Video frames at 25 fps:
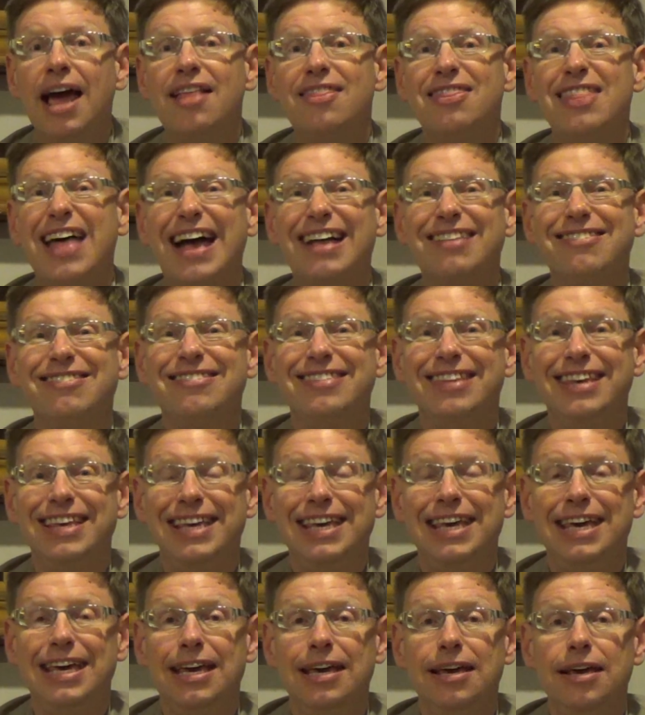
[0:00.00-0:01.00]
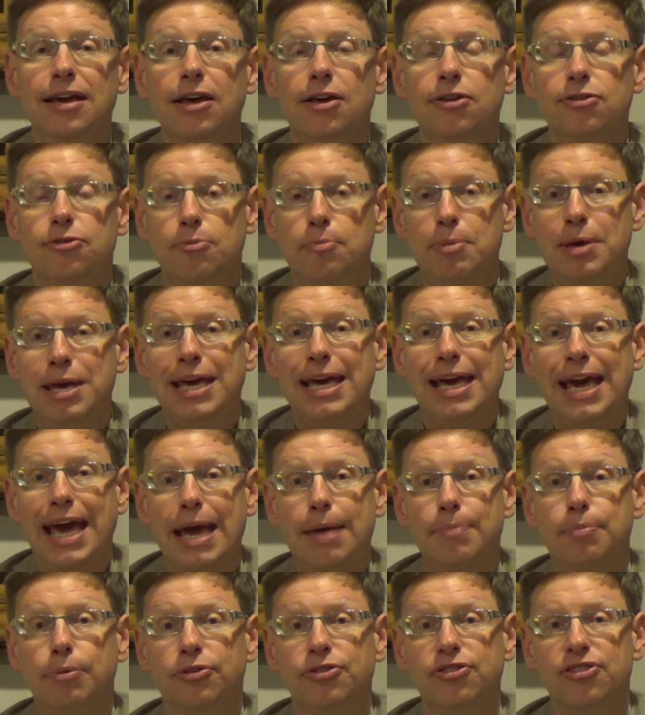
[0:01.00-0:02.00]
that's the key to being
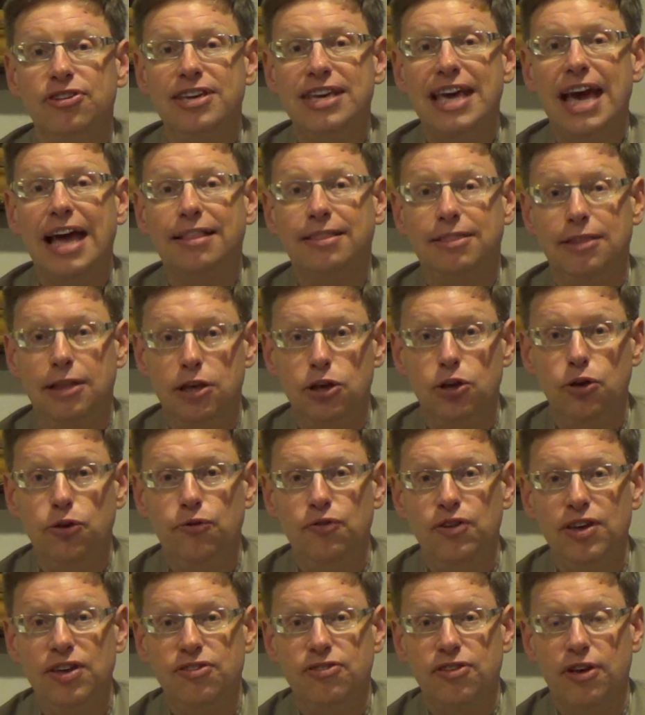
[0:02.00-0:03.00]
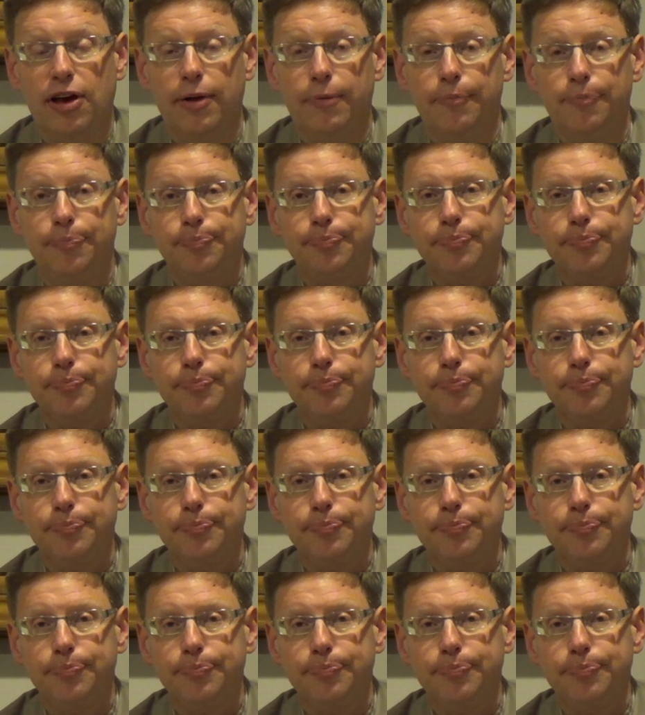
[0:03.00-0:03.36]
able to get the U visa.